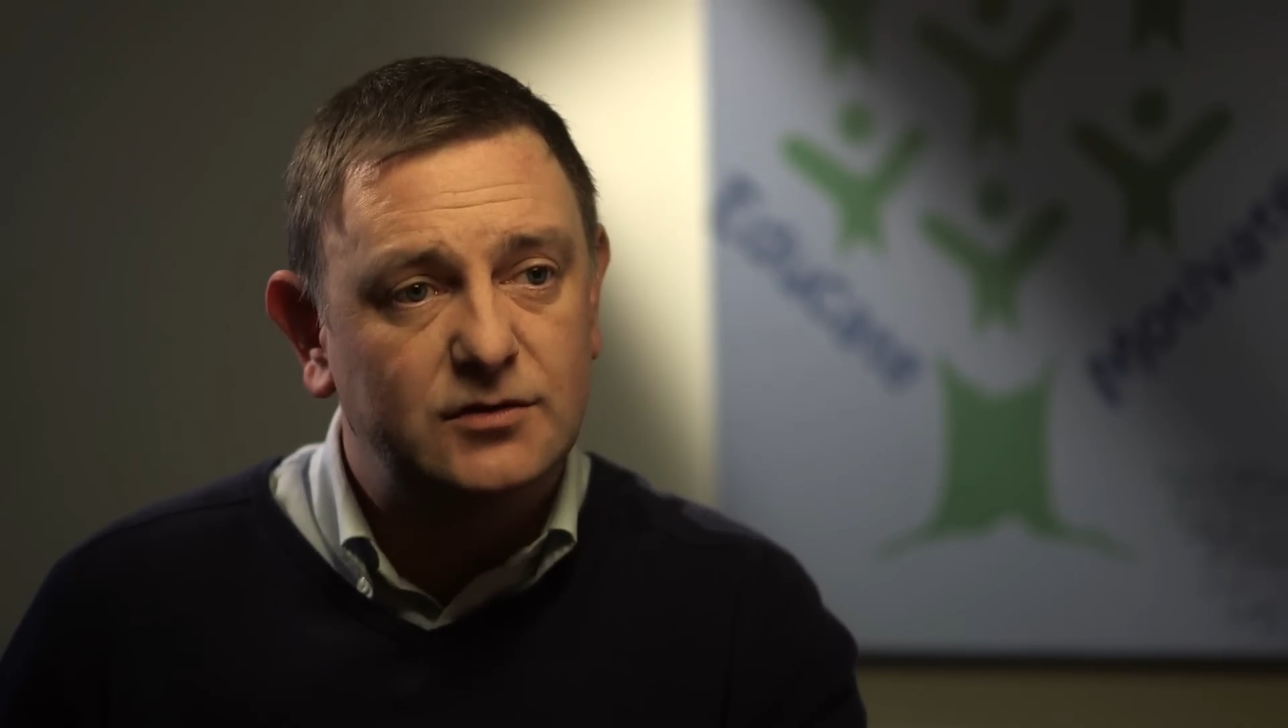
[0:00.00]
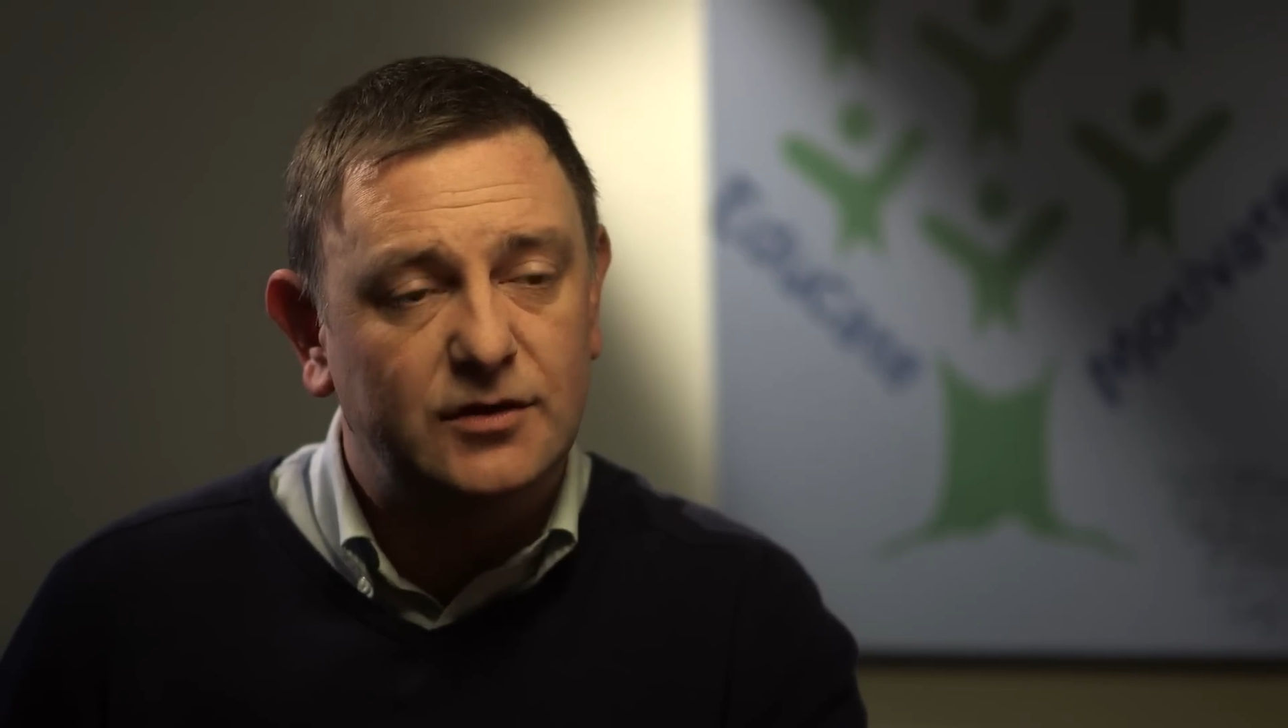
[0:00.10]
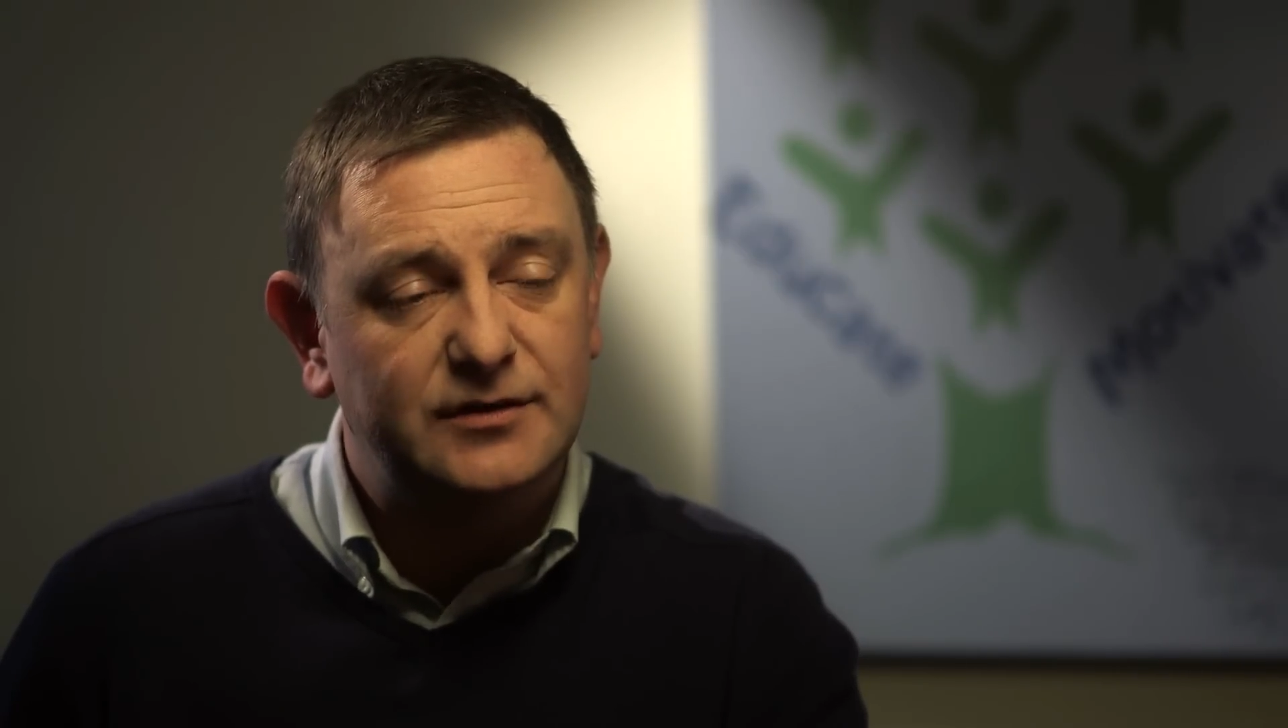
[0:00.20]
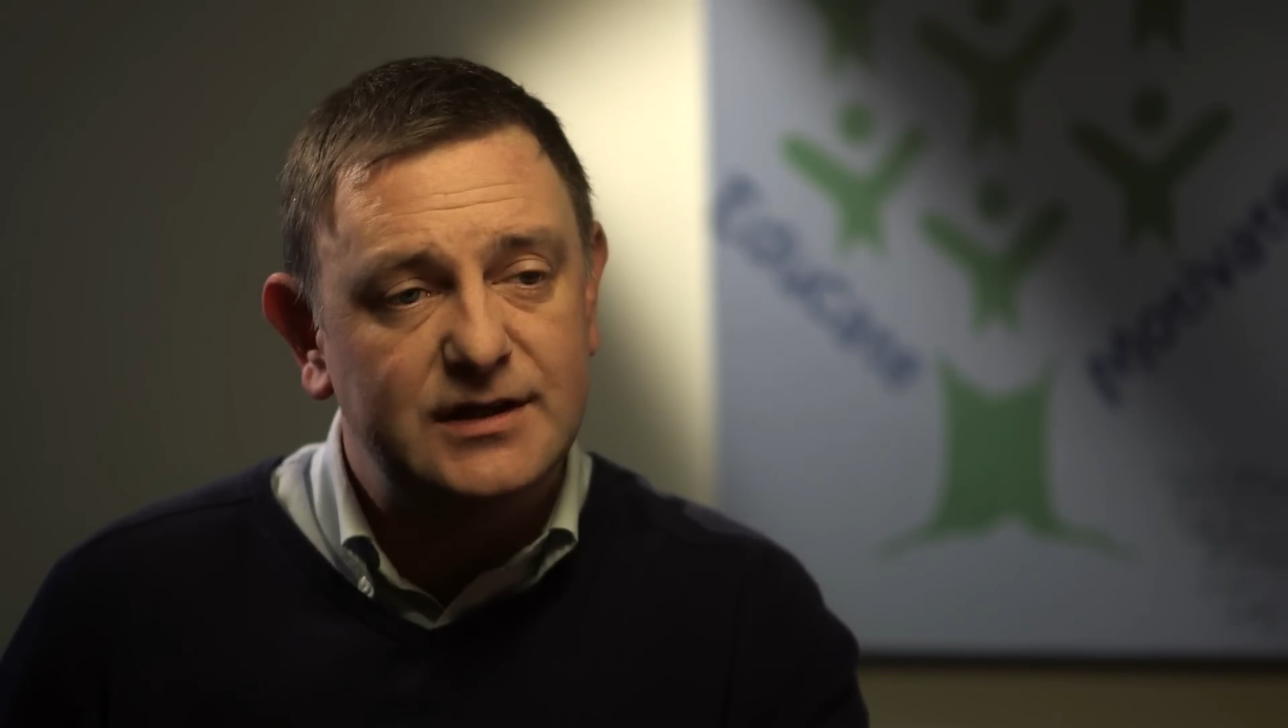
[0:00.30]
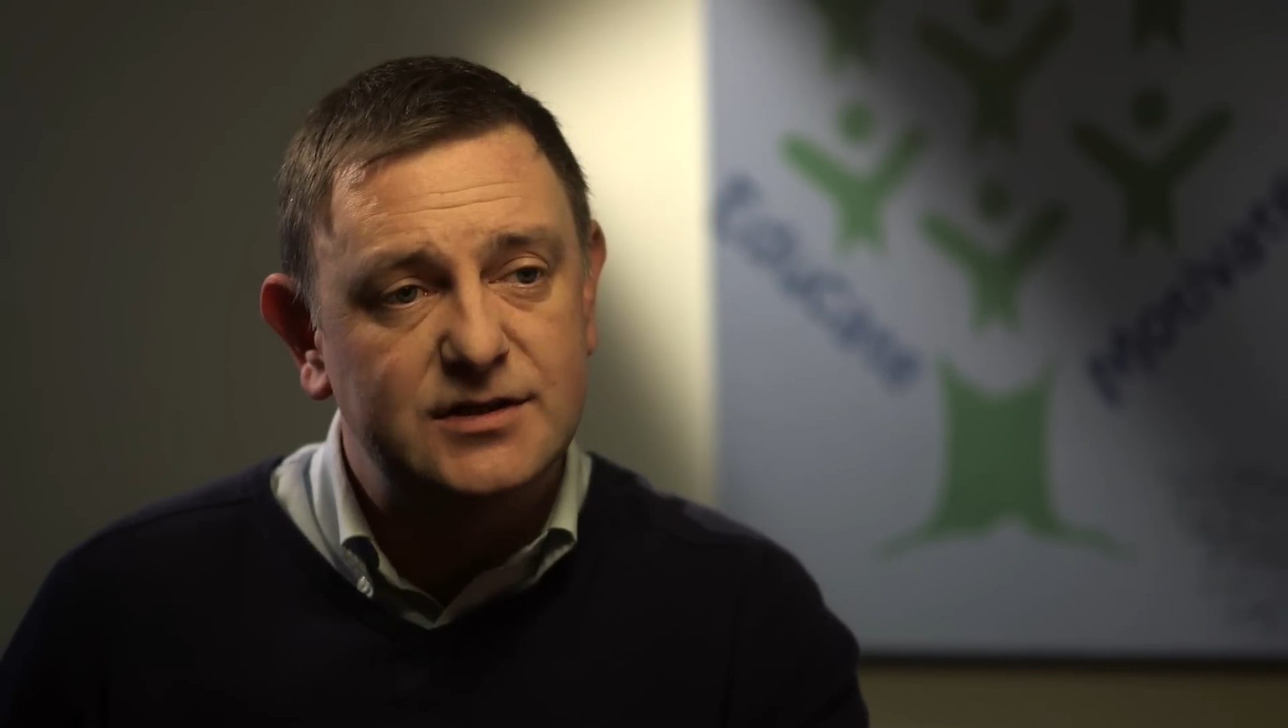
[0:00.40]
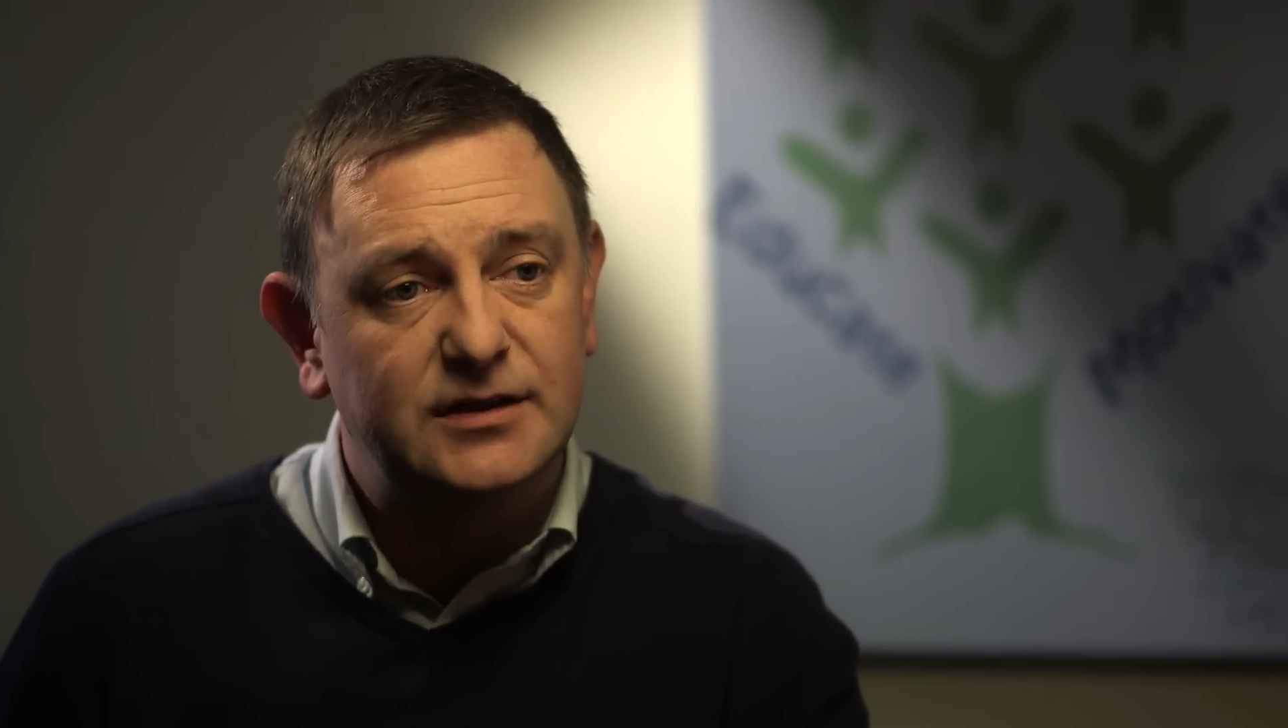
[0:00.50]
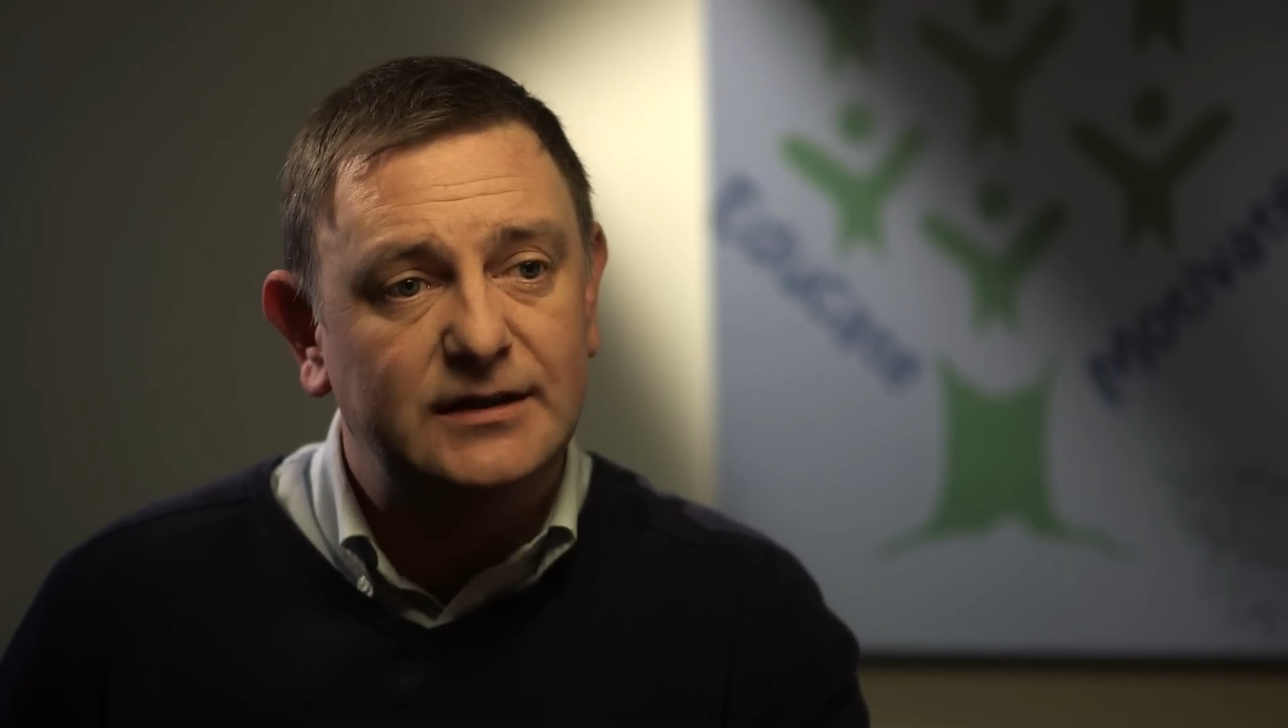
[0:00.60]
condition